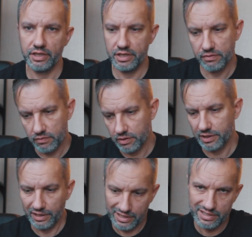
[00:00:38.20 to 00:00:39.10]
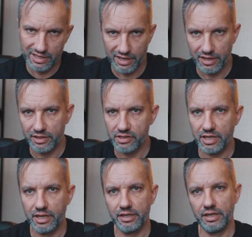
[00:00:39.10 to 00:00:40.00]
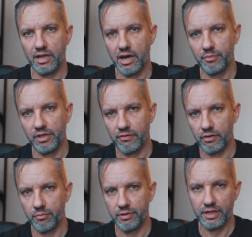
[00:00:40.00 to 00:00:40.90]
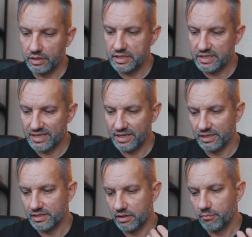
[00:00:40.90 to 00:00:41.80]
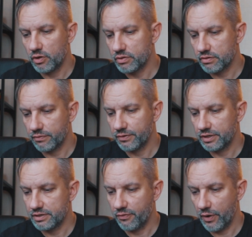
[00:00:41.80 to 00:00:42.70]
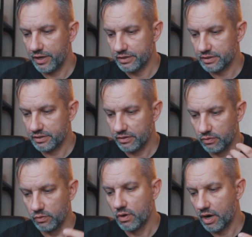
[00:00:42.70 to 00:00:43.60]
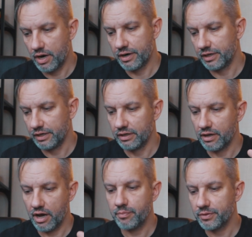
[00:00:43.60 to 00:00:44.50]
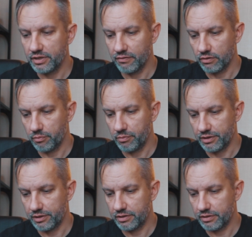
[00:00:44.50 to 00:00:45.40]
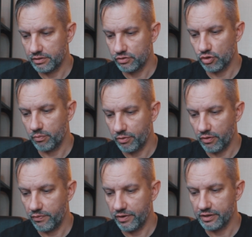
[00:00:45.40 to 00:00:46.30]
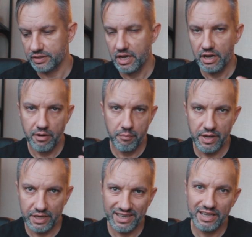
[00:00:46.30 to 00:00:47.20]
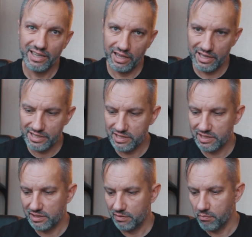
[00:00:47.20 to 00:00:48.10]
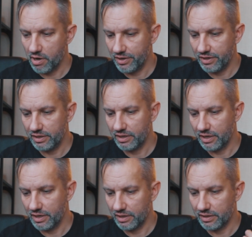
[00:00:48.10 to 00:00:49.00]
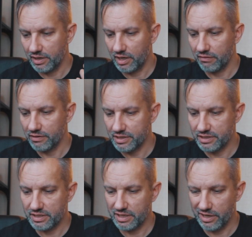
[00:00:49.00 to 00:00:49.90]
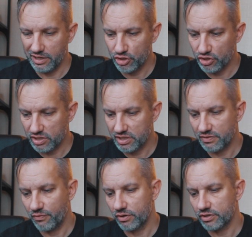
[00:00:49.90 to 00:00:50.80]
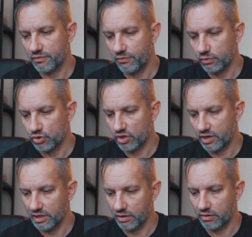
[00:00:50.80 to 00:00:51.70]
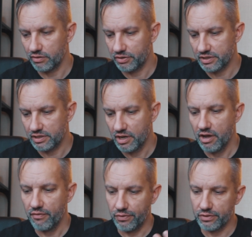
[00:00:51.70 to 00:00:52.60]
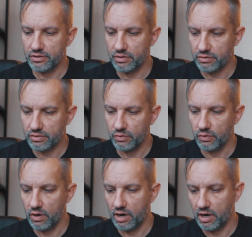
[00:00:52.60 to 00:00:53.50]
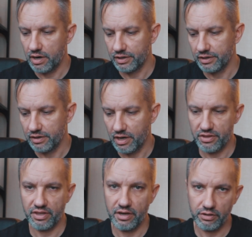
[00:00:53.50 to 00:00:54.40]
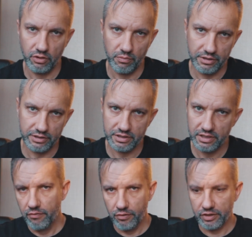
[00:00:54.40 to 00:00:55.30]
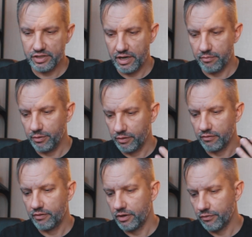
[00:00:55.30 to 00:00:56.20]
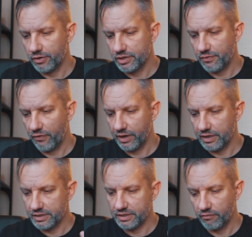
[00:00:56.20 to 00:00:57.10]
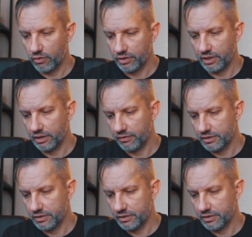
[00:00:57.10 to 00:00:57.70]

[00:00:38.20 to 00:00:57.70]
he's working, as I understand, in app development. He's saying that most of his friends who are in app development job profiles making less money and always anxious for the future, in contrast for those who are in other domains. For example, one of his friends working